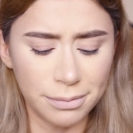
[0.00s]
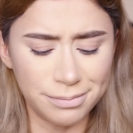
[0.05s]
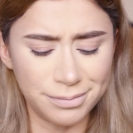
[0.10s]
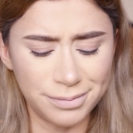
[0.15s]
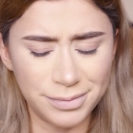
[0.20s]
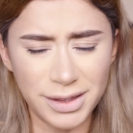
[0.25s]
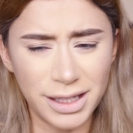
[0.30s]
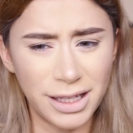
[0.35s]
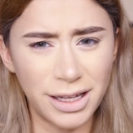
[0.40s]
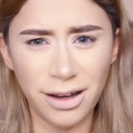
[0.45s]

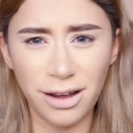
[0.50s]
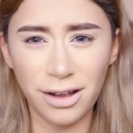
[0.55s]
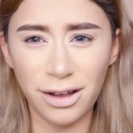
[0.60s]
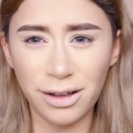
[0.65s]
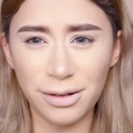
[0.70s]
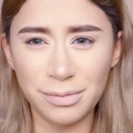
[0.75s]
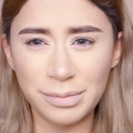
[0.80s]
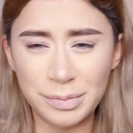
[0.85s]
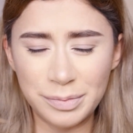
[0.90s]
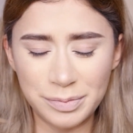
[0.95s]

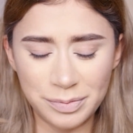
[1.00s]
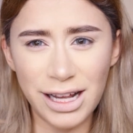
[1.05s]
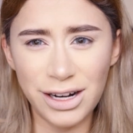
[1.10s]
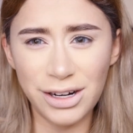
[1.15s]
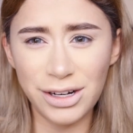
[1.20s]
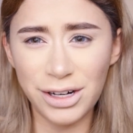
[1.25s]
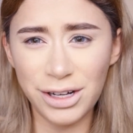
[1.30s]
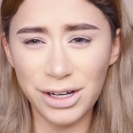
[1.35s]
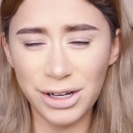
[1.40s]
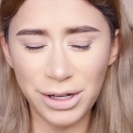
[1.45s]
know
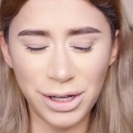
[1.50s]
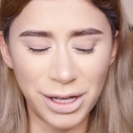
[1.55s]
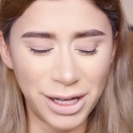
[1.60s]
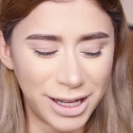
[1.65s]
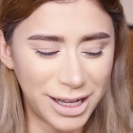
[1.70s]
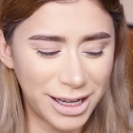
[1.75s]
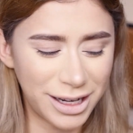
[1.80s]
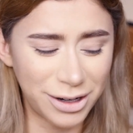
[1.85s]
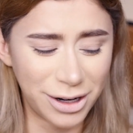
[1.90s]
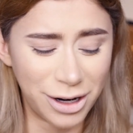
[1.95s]

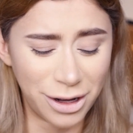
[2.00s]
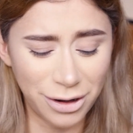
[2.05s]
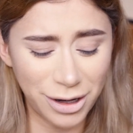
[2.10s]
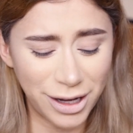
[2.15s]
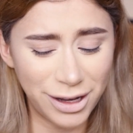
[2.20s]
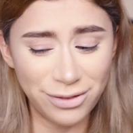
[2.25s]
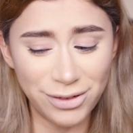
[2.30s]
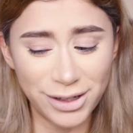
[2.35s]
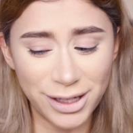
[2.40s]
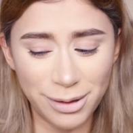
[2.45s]
how
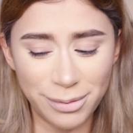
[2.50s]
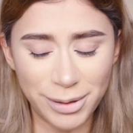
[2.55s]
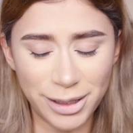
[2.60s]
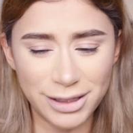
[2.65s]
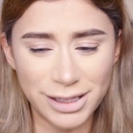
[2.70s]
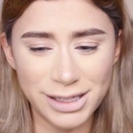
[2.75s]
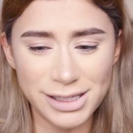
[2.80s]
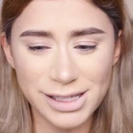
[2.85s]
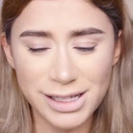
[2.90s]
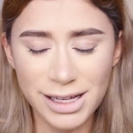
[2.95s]
I feel
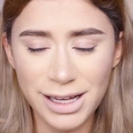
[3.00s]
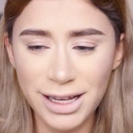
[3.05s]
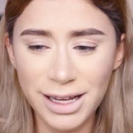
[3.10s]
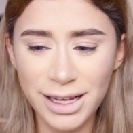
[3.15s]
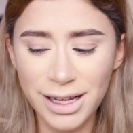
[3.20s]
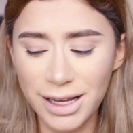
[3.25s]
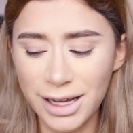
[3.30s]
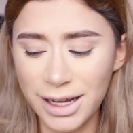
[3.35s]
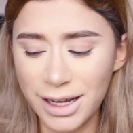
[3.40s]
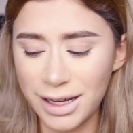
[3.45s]
about this.
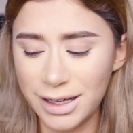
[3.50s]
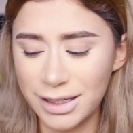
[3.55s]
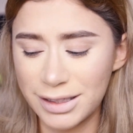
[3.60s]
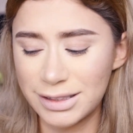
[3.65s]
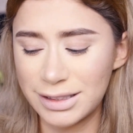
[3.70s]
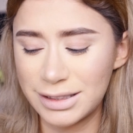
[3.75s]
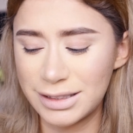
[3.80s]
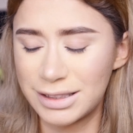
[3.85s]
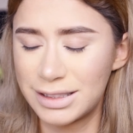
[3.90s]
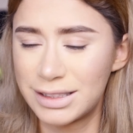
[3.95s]

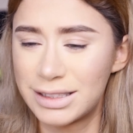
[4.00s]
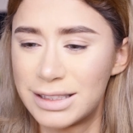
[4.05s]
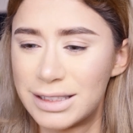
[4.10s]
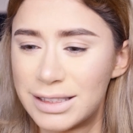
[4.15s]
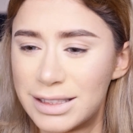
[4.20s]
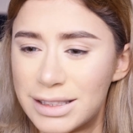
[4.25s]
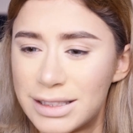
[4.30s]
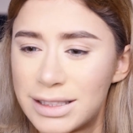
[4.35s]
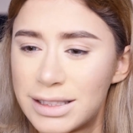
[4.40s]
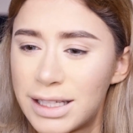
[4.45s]

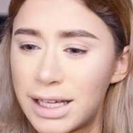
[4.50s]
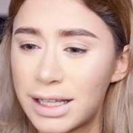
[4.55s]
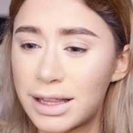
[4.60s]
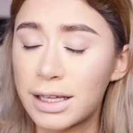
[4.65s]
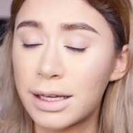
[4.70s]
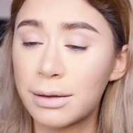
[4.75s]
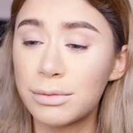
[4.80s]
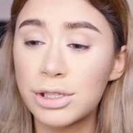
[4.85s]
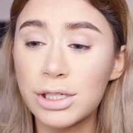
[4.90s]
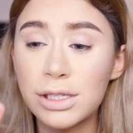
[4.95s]
I
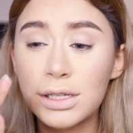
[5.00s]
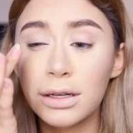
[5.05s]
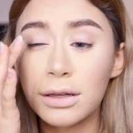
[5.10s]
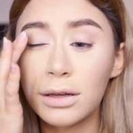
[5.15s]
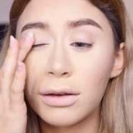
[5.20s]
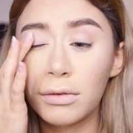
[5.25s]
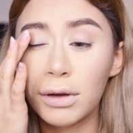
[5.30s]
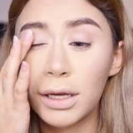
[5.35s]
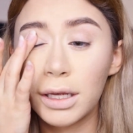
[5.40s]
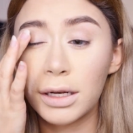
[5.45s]
think I'm just gonna
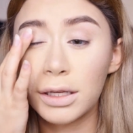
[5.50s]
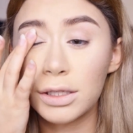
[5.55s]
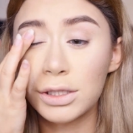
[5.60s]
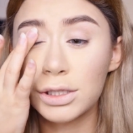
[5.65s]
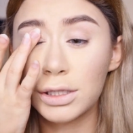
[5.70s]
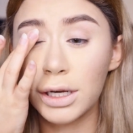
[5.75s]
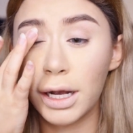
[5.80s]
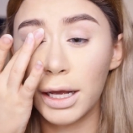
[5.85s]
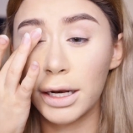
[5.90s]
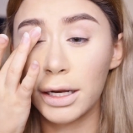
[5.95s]
go in and
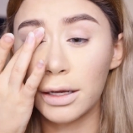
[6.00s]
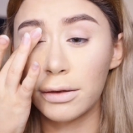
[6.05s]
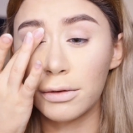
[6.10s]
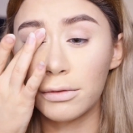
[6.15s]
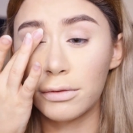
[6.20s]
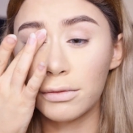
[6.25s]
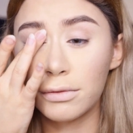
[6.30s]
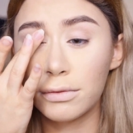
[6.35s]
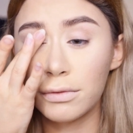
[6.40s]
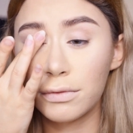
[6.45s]
try
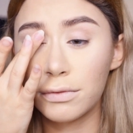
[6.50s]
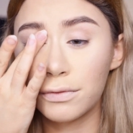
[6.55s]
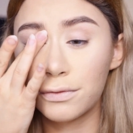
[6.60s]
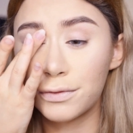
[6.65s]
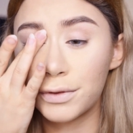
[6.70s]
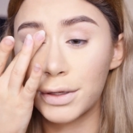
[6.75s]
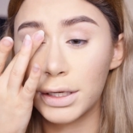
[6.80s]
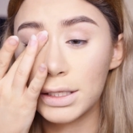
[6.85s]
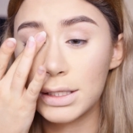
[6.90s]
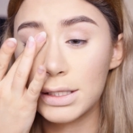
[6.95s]
to
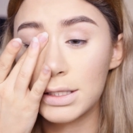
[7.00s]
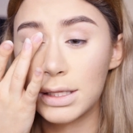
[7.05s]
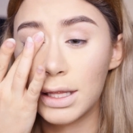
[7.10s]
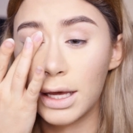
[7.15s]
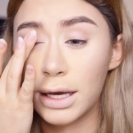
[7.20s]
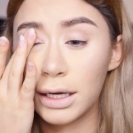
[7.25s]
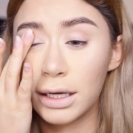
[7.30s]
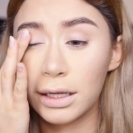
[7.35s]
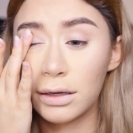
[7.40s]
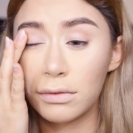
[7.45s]
fix
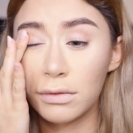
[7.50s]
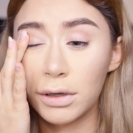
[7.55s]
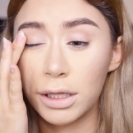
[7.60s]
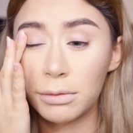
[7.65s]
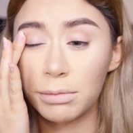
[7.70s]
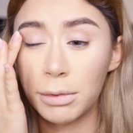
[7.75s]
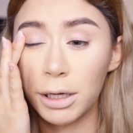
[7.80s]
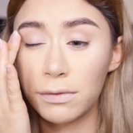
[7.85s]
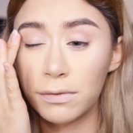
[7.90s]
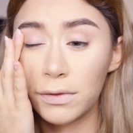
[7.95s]
that
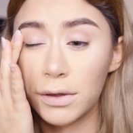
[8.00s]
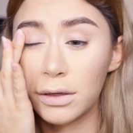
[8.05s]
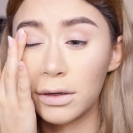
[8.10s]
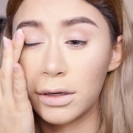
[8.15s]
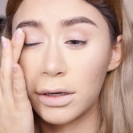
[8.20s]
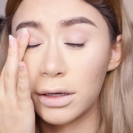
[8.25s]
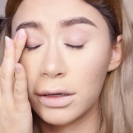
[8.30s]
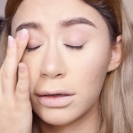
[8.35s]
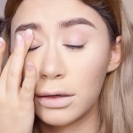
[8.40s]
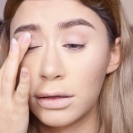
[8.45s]
with my
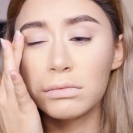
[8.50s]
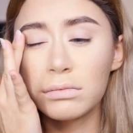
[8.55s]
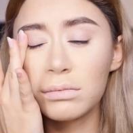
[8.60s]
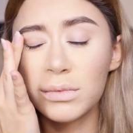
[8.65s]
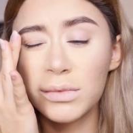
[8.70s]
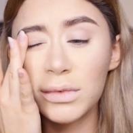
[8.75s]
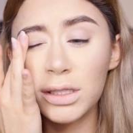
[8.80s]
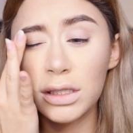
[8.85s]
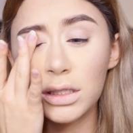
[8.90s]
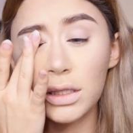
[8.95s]
finger.
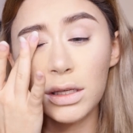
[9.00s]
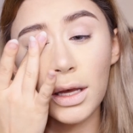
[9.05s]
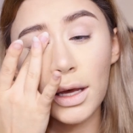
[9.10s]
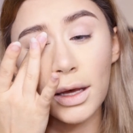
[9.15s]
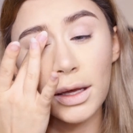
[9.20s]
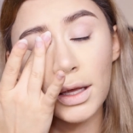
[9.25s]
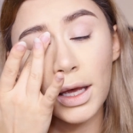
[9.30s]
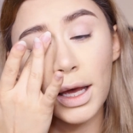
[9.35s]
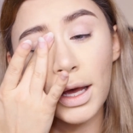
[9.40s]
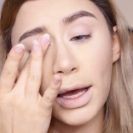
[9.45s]
It
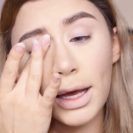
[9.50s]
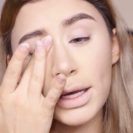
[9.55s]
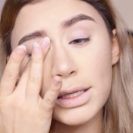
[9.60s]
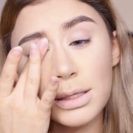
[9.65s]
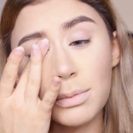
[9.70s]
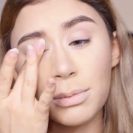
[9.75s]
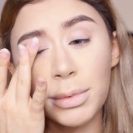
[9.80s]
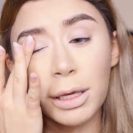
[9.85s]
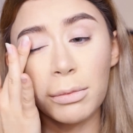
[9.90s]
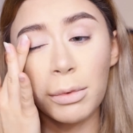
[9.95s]

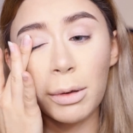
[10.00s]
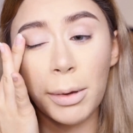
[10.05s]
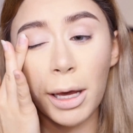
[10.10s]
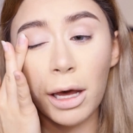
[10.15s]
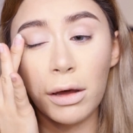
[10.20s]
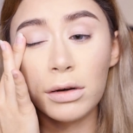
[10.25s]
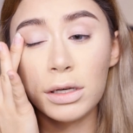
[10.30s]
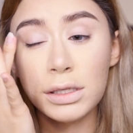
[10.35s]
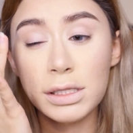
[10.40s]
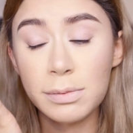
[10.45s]
has a baby
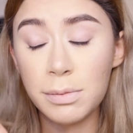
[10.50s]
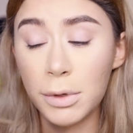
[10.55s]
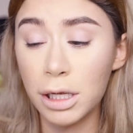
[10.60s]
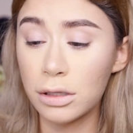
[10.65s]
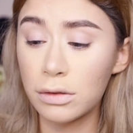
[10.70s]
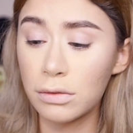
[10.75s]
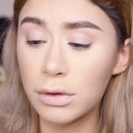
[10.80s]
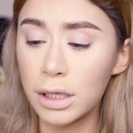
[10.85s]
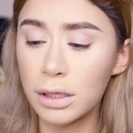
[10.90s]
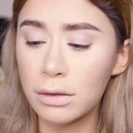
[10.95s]
powder
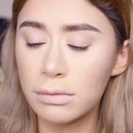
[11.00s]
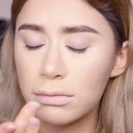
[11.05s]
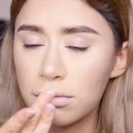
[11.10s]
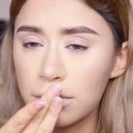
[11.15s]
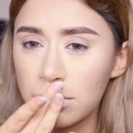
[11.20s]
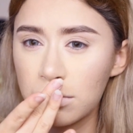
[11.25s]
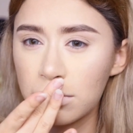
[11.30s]
smell to it.